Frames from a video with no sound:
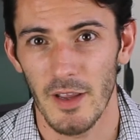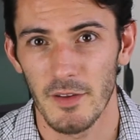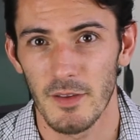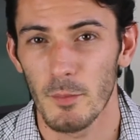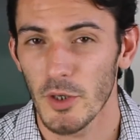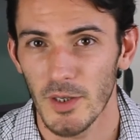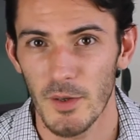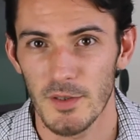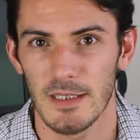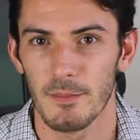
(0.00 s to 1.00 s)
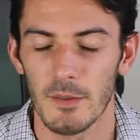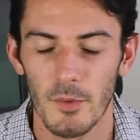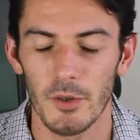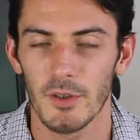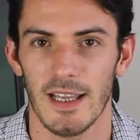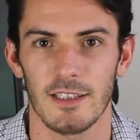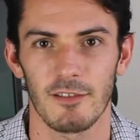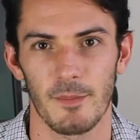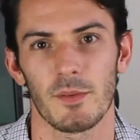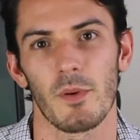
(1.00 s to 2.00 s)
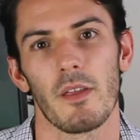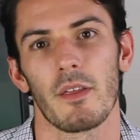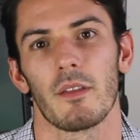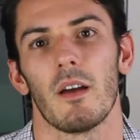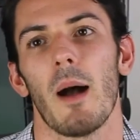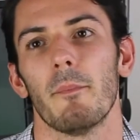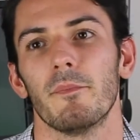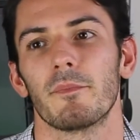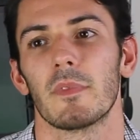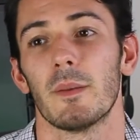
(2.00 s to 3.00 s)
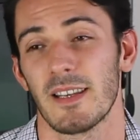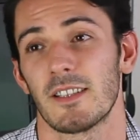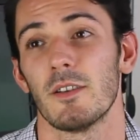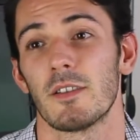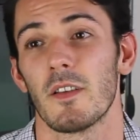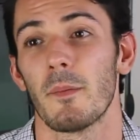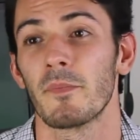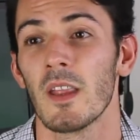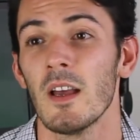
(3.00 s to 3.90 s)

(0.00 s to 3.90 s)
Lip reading: and the more you use them, the more you'll get to grips with the best use of them.